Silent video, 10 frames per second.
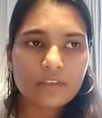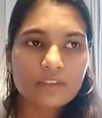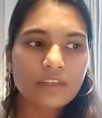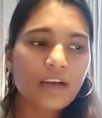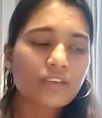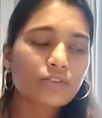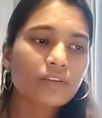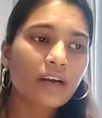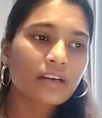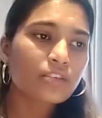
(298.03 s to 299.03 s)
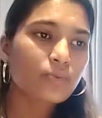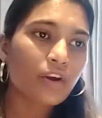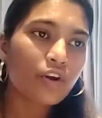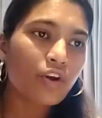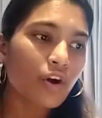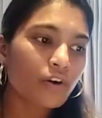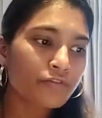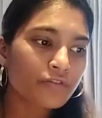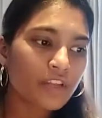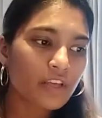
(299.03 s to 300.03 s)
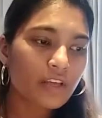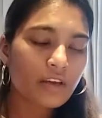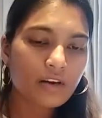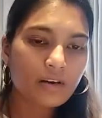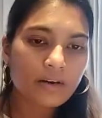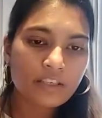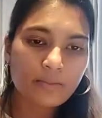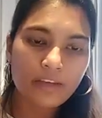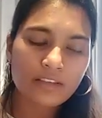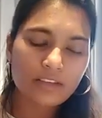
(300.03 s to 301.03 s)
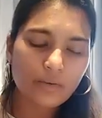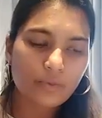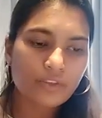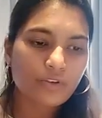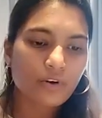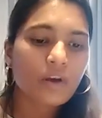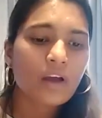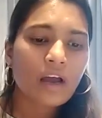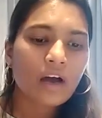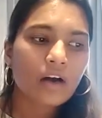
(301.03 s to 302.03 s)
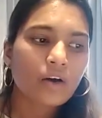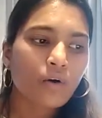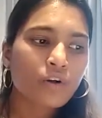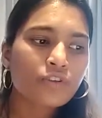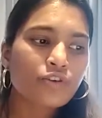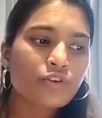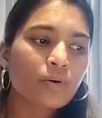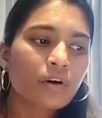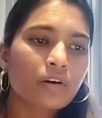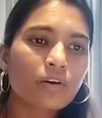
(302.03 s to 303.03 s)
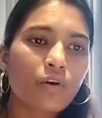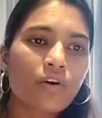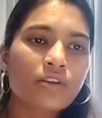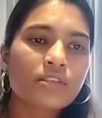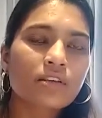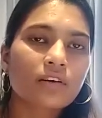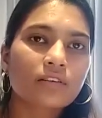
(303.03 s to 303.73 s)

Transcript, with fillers: Yeah, so that is one of the uh, aspects that we saw. Uh, also, uh, laws uh,